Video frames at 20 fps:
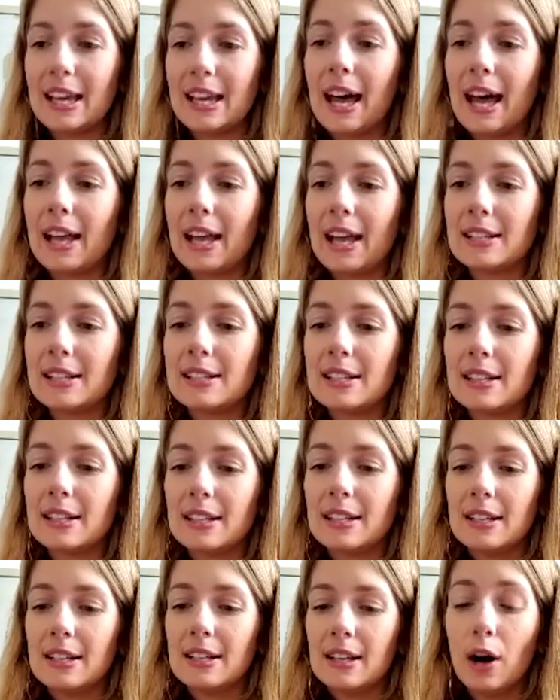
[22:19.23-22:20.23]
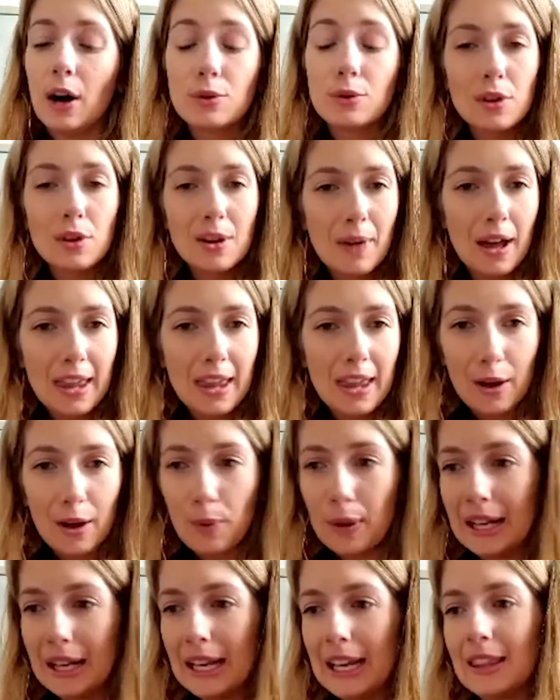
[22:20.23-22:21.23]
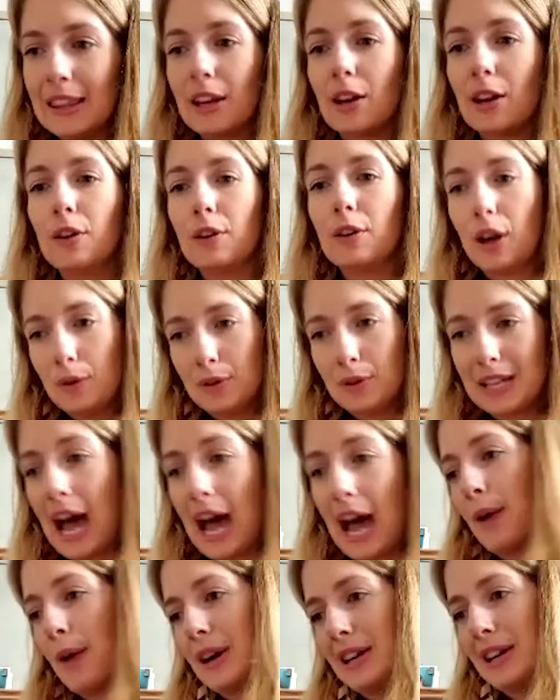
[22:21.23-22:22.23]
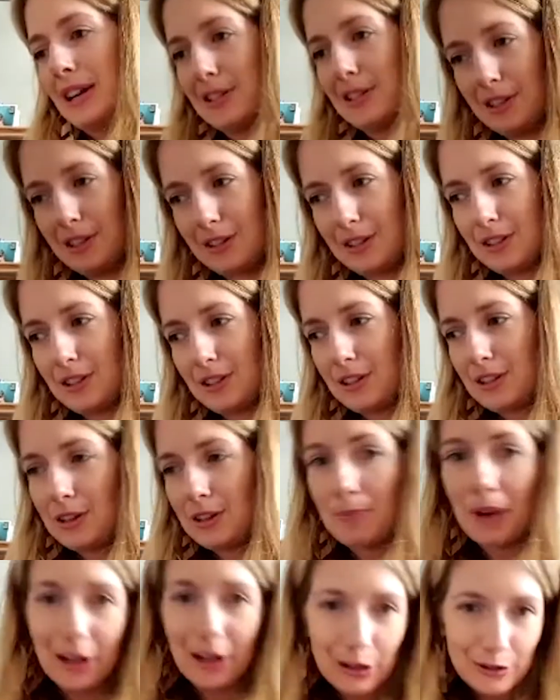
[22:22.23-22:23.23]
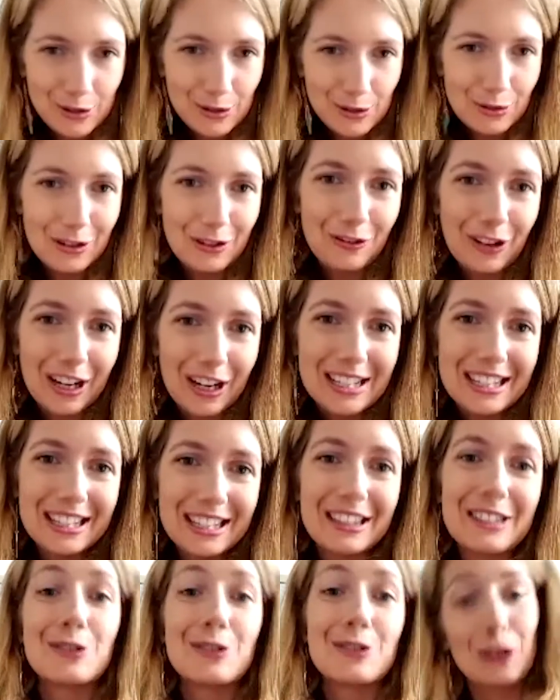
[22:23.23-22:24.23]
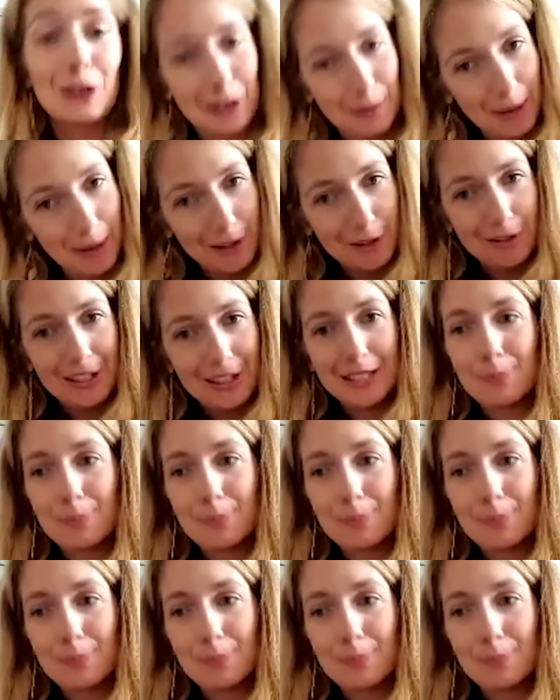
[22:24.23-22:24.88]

And I'll talk about that quickly, and then I'll go on to how I do my own story finding in the documentaries.